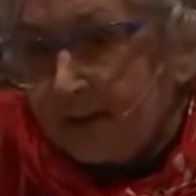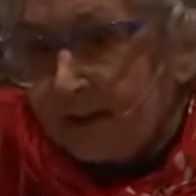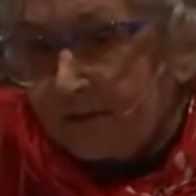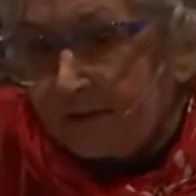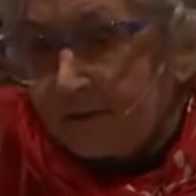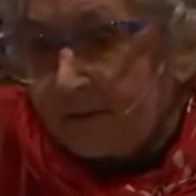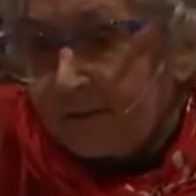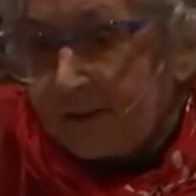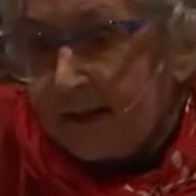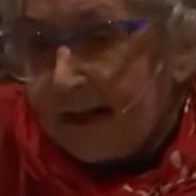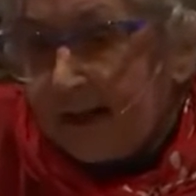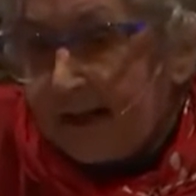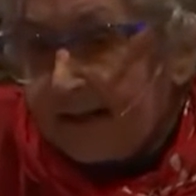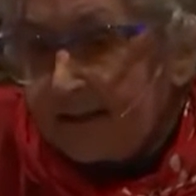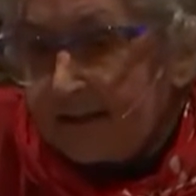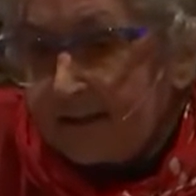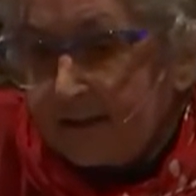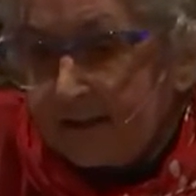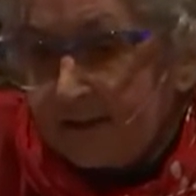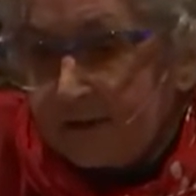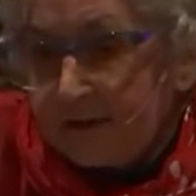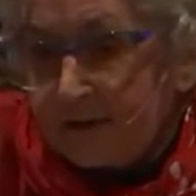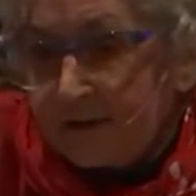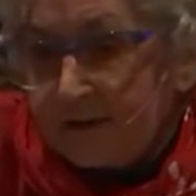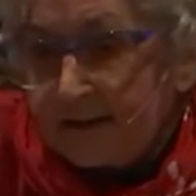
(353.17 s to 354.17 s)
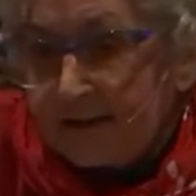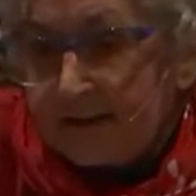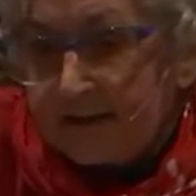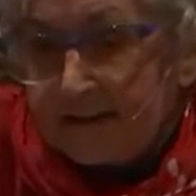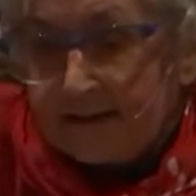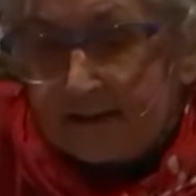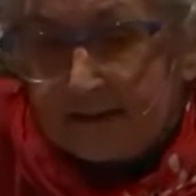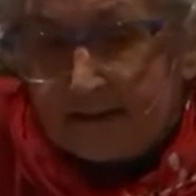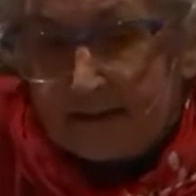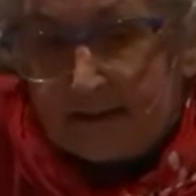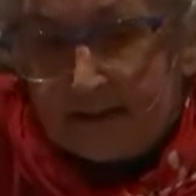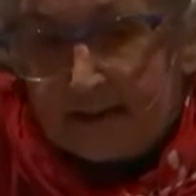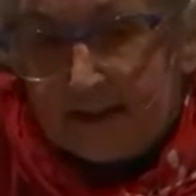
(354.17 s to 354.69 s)
from the 1830s
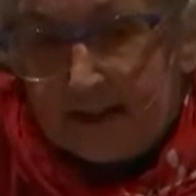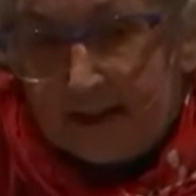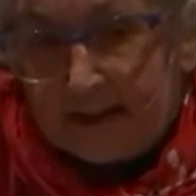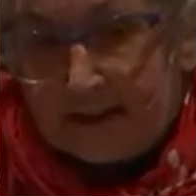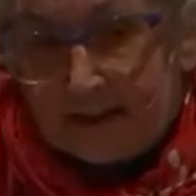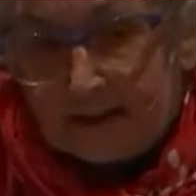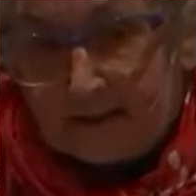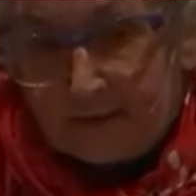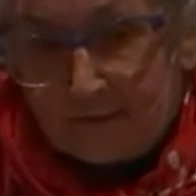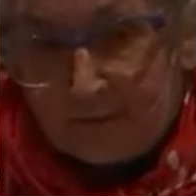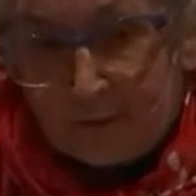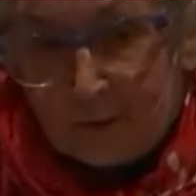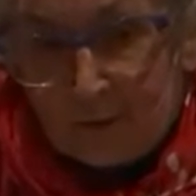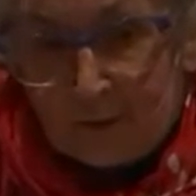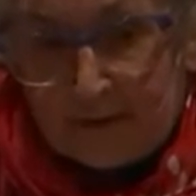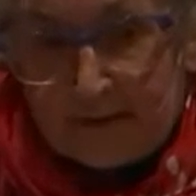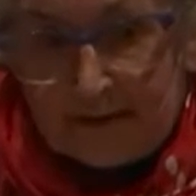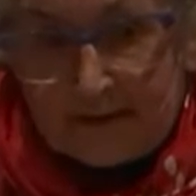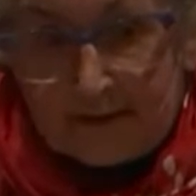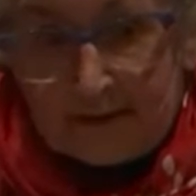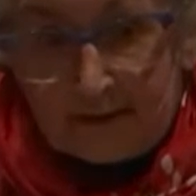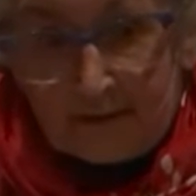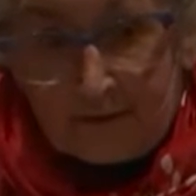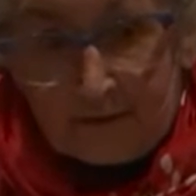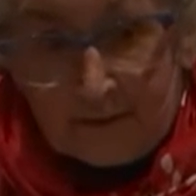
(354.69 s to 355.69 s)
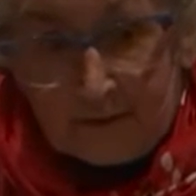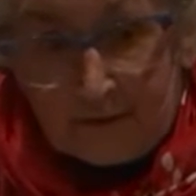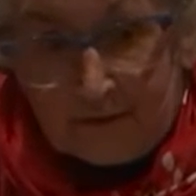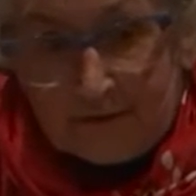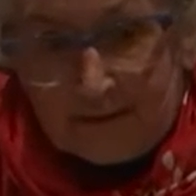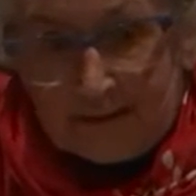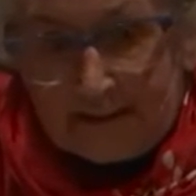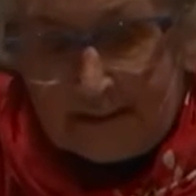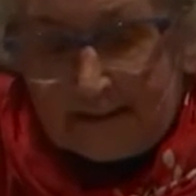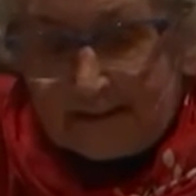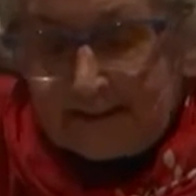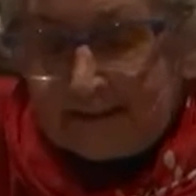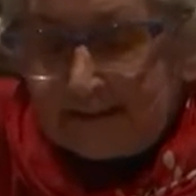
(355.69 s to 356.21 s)
into the 1840s and
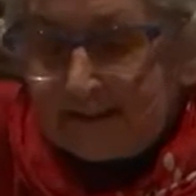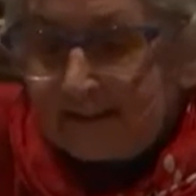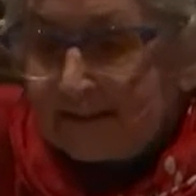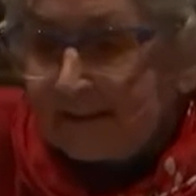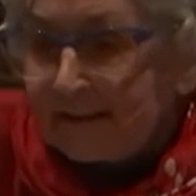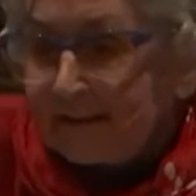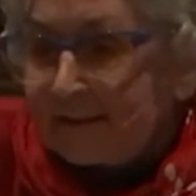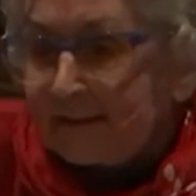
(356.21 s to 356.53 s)
50s.